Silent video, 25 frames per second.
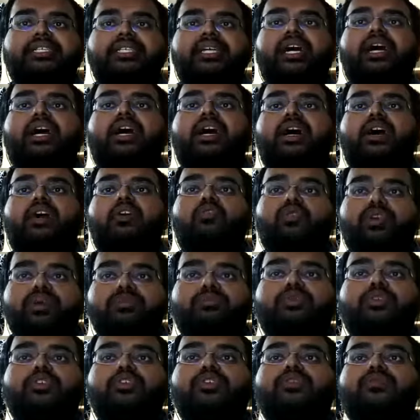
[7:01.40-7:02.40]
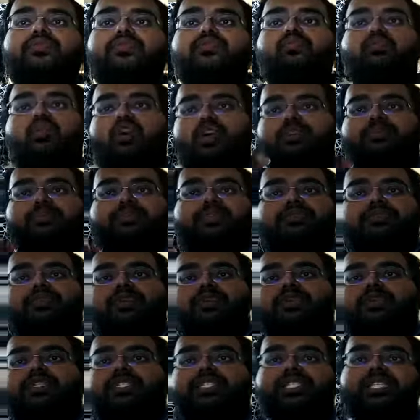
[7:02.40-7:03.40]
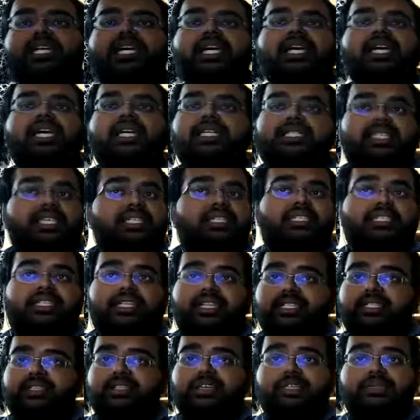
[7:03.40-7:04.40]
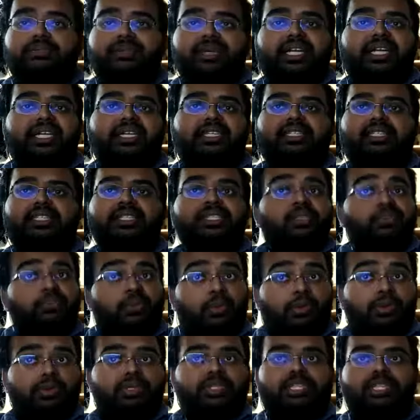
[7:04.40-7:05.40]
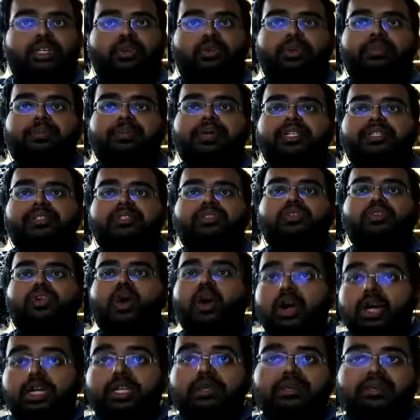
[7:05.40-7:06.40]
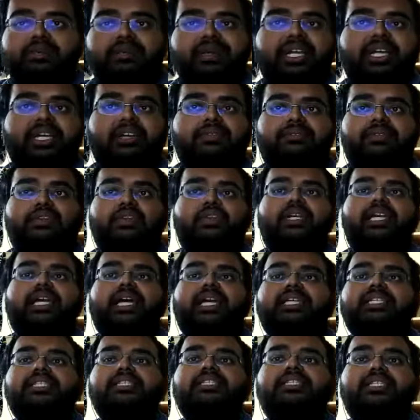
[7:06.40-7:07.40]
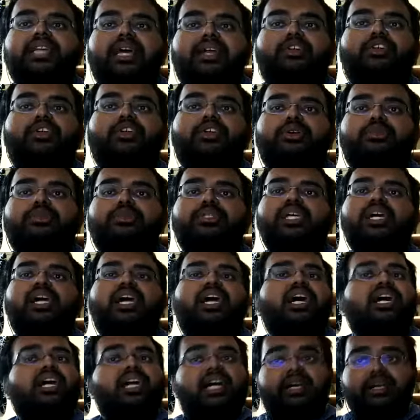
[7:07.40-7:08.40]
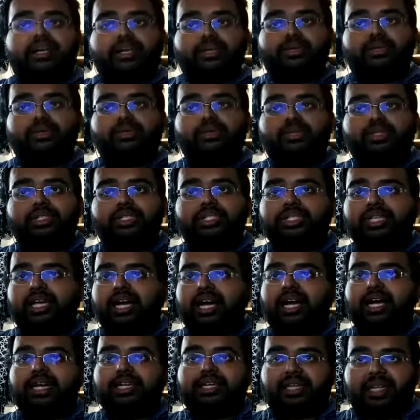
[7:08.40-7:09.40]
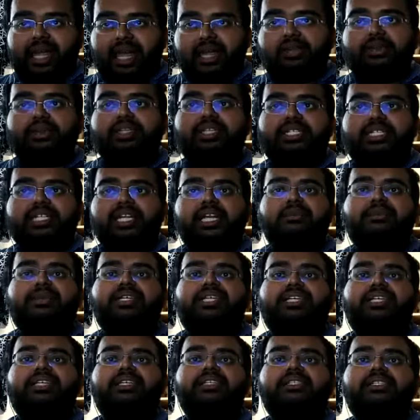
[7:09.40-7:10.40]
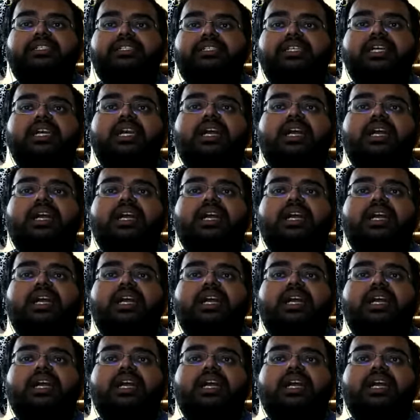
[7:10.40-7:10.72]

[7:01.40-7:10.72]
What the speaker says: windproof, waterproof clothes, sunscreens, cosmetics, sports equipments, automobile fuel lines, nanotubes, cutting tools, nanocrystalline materials,